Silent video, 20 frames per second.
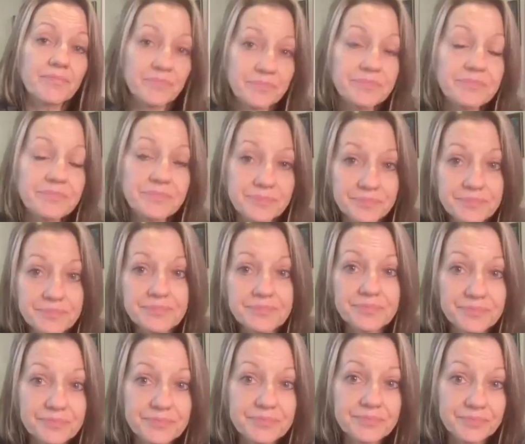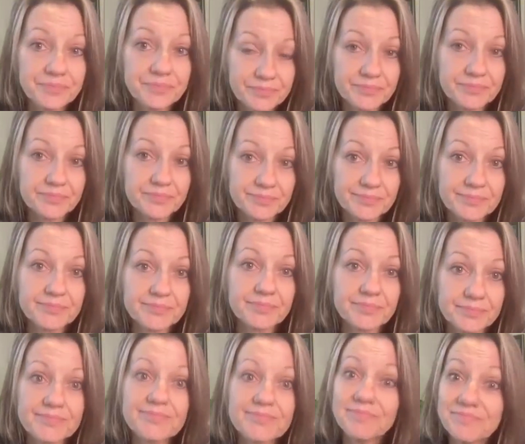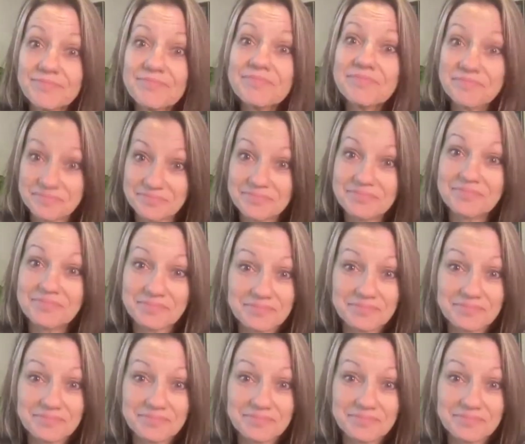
I bet you can't eat just one. You